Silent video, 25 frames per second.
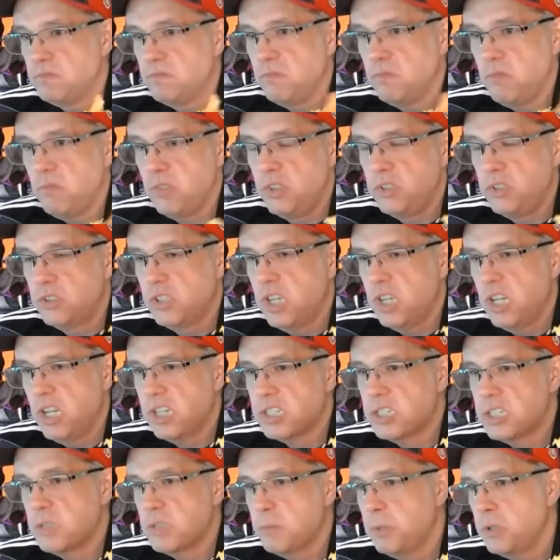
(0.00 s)
You're not
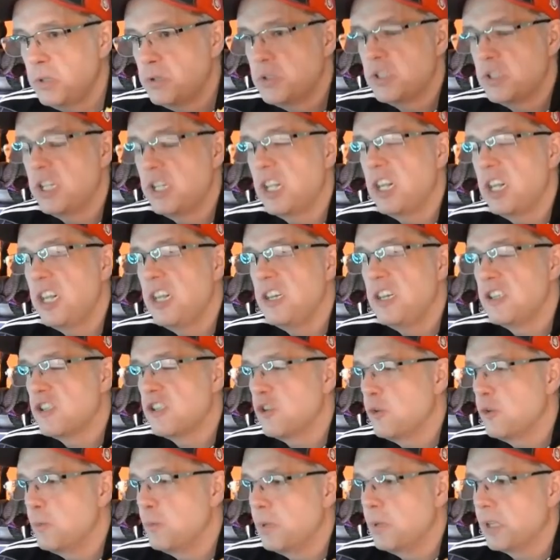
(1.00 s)
supposed to eat
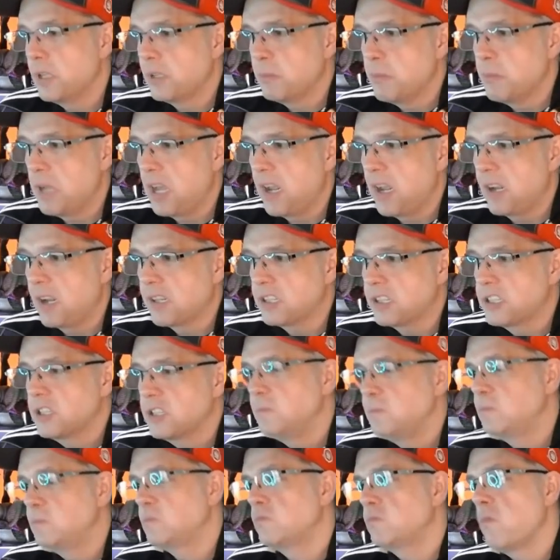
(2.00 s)
two Big Macs.
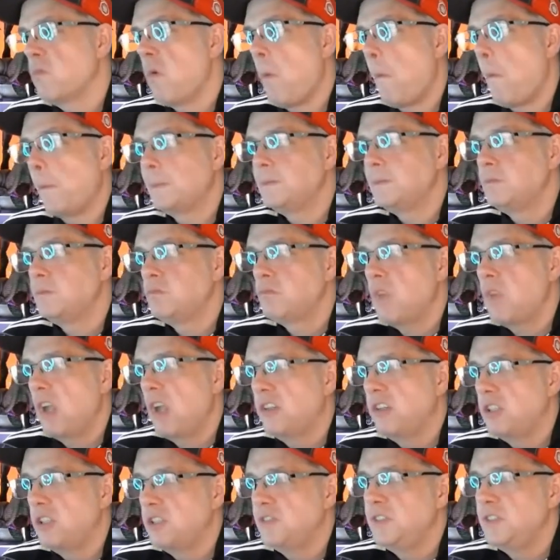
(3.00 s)
I don't
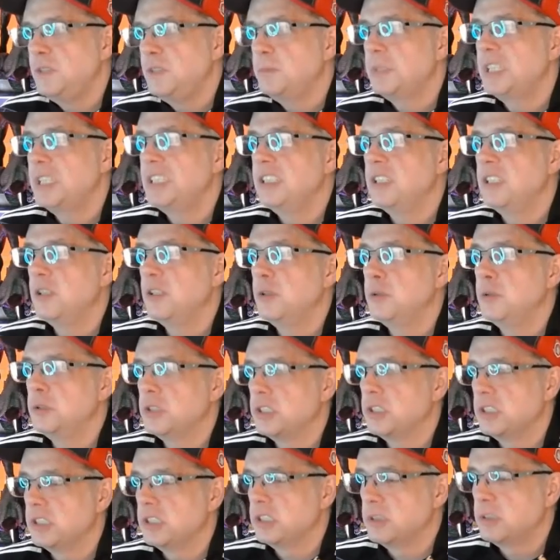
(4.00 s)
know if anybody knows
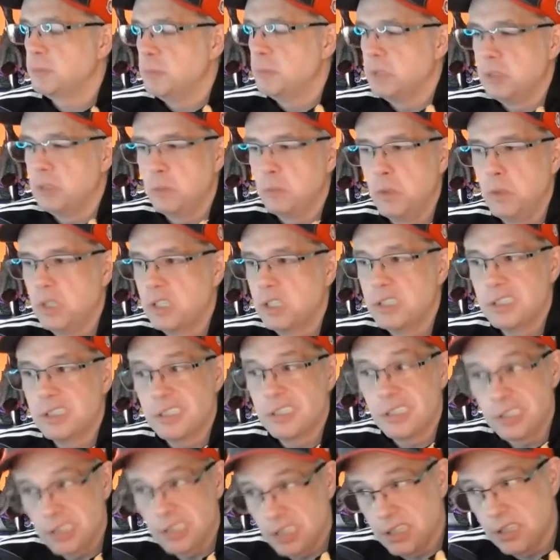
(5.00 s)
this, but one's
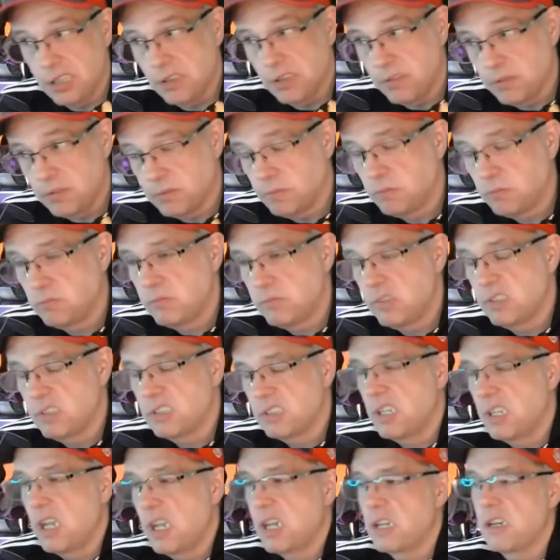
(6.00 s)
enough. You're
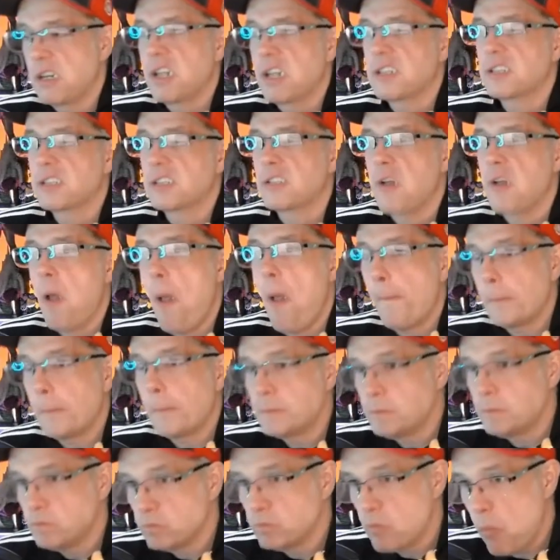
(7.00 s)
like, that's.
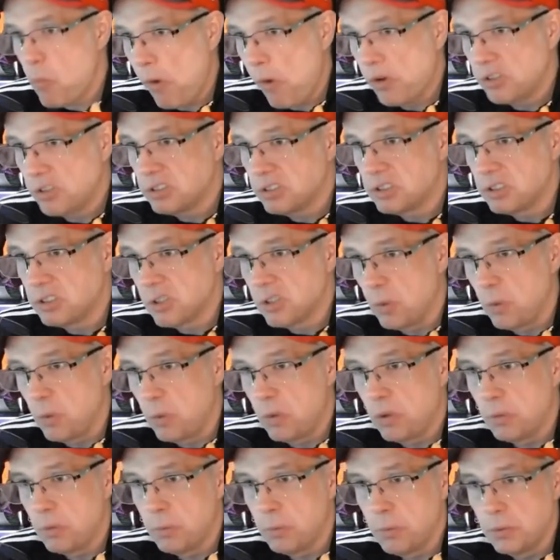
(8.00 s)
That is
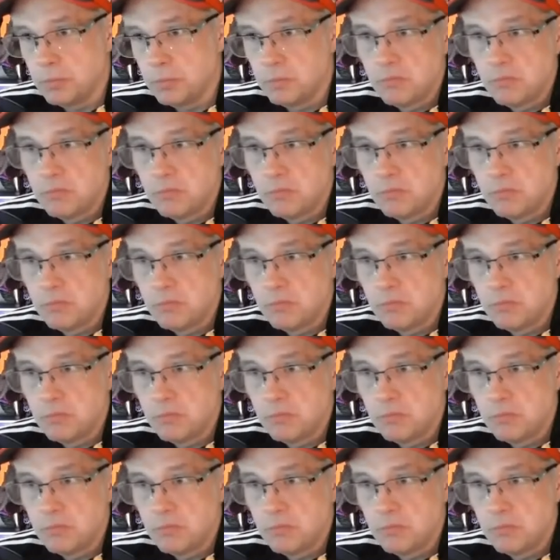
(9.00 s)
horrible.